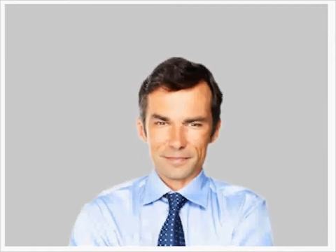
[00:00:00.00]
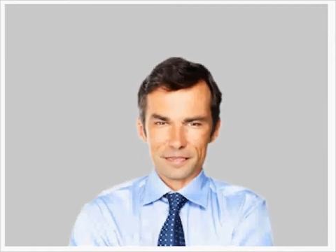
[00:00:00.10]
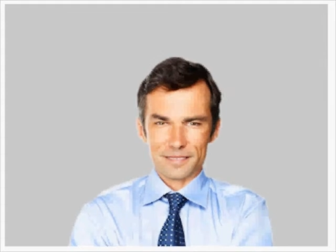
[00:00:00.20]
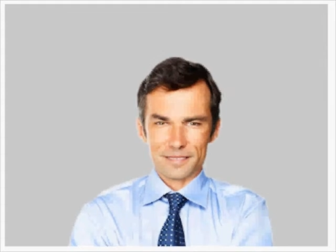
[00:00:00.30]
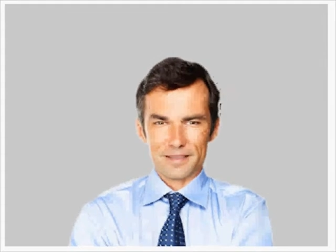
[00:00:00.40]

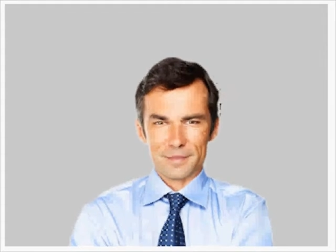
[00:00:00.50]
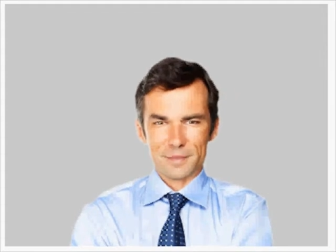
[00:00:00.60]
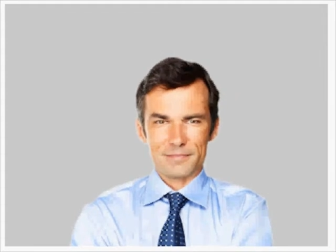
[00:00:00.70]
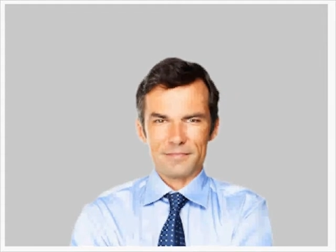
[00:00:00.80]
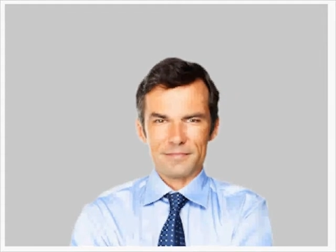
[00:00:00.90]
Mencius
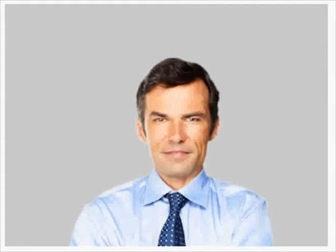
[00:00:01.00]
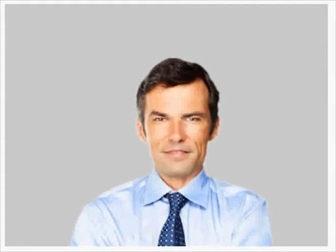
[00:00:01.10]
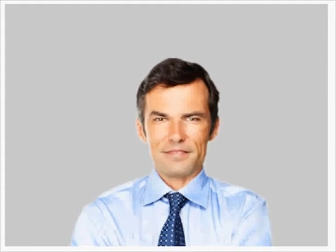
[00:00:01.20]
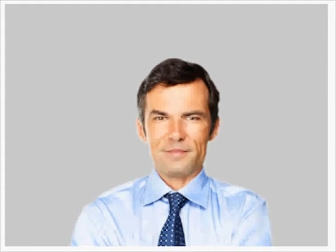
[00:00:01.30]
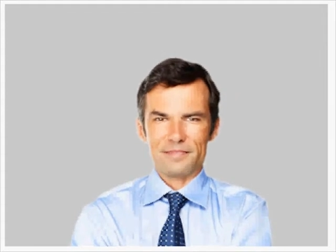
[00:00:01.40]
Moldbug
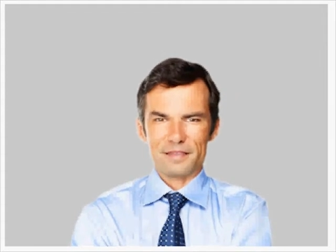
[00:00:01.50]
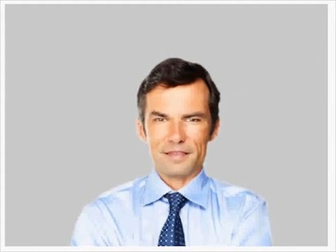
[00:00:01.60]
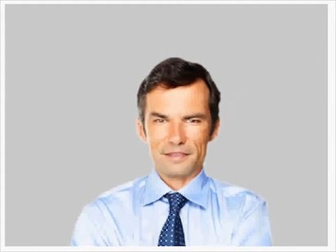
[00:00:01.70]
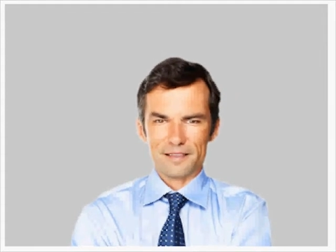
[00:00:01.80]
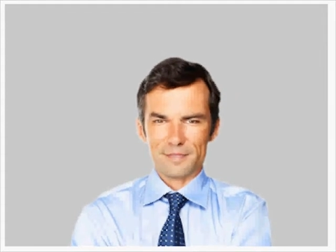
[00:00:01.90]
put
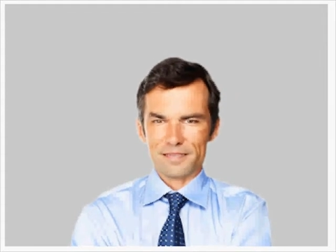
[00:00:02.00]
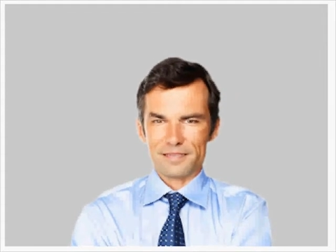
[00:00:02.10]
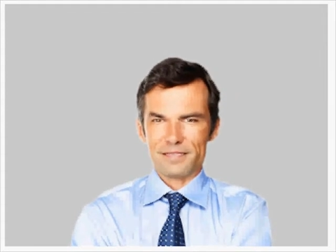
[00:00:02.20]
forward the theory